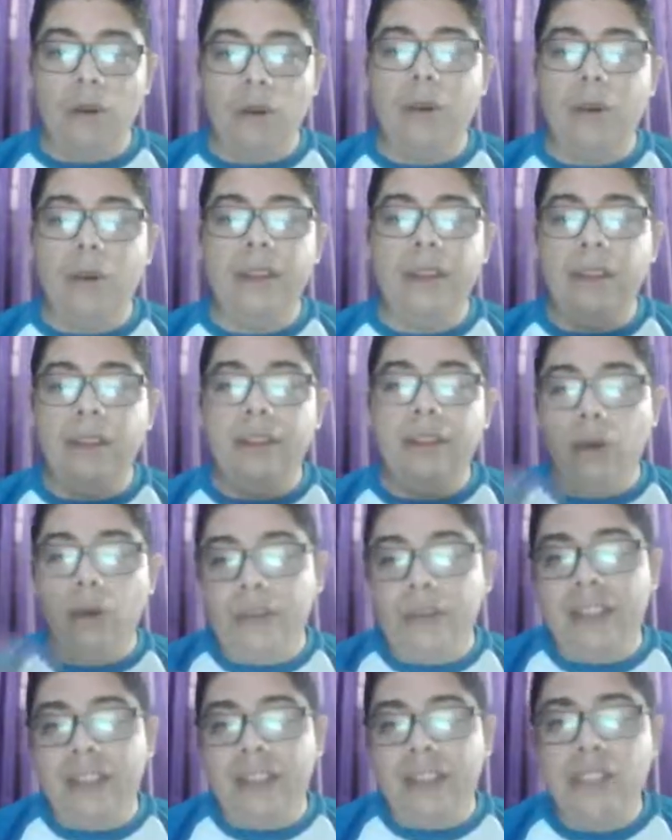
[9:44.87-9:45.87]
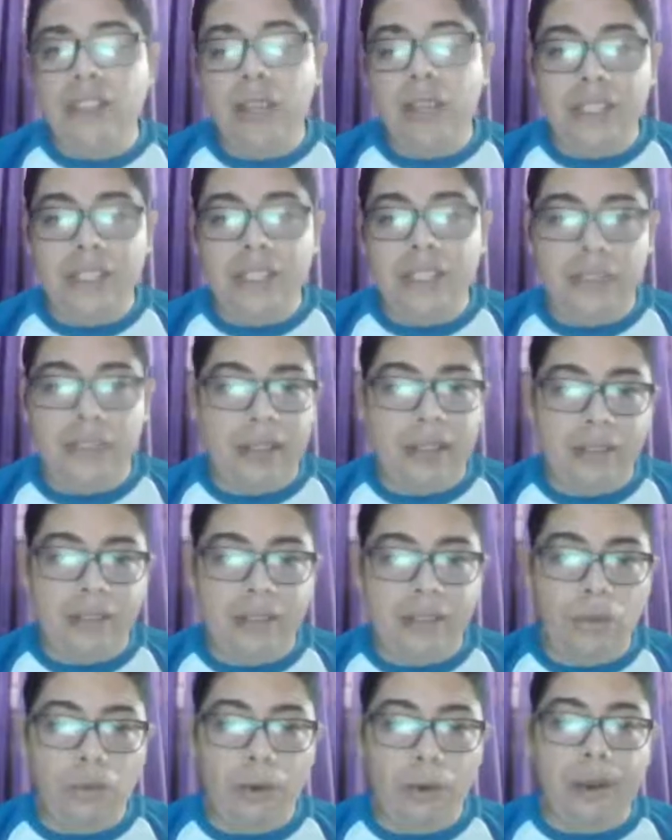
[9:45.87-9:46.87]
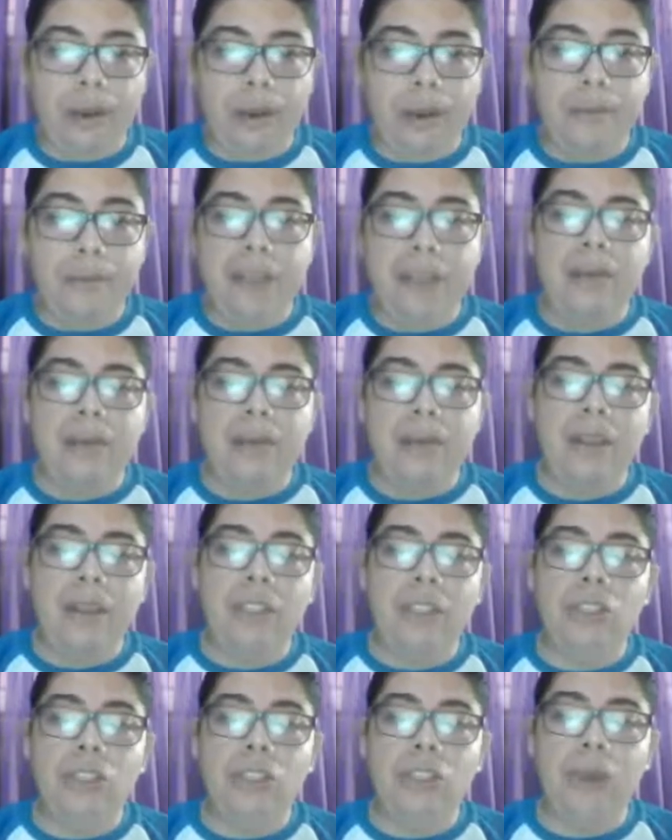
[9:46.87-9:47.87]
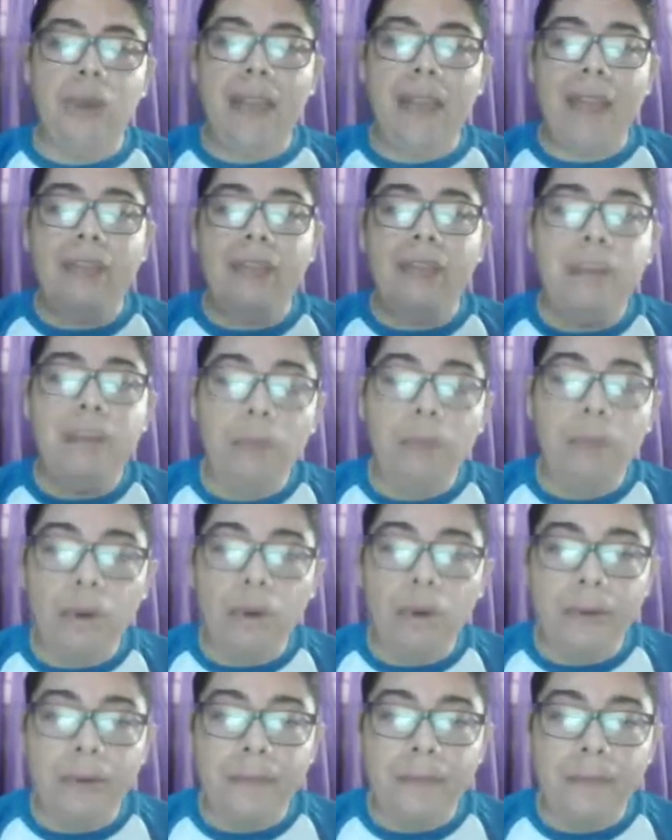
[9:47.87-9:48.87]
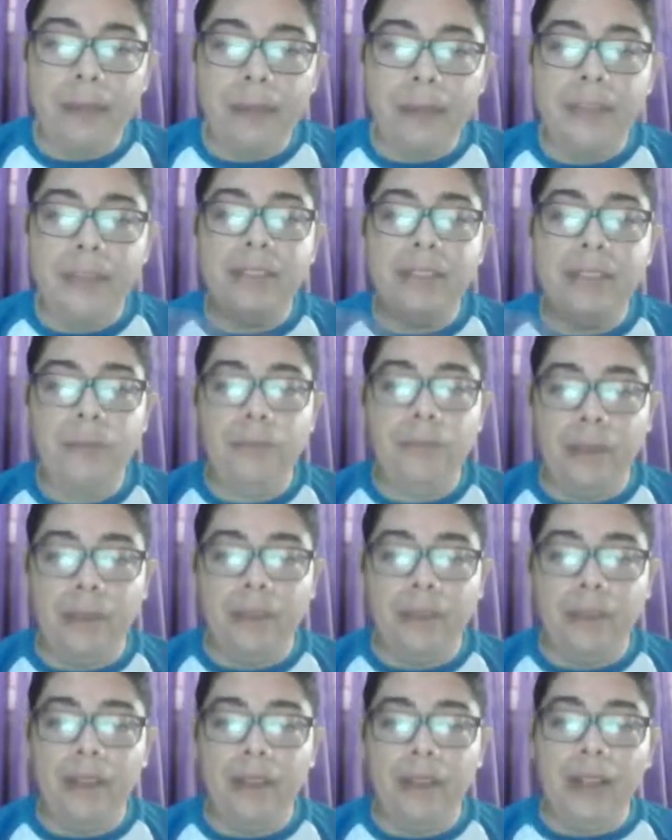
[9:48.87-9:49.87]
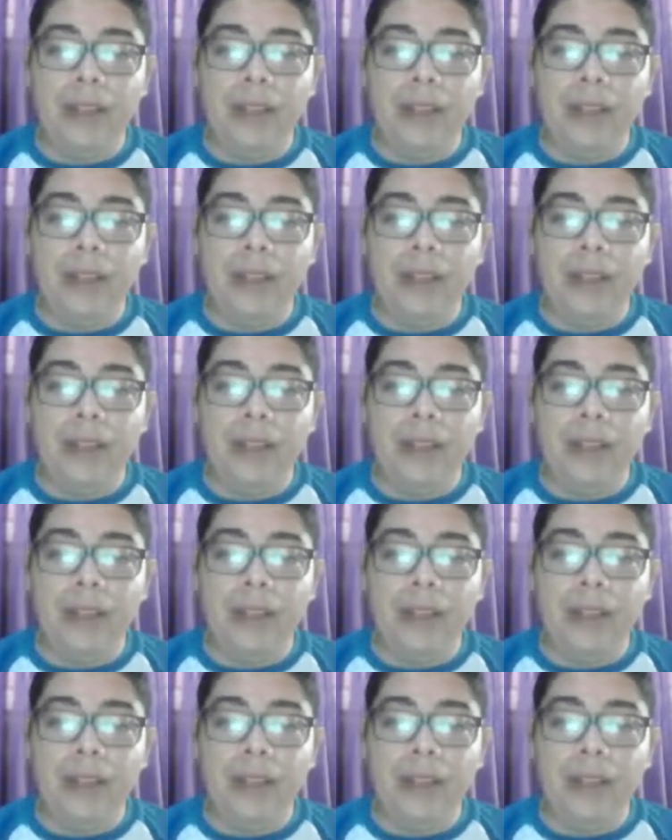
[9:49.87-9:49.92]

or the installation doesn't work, maybe your FTP port is different,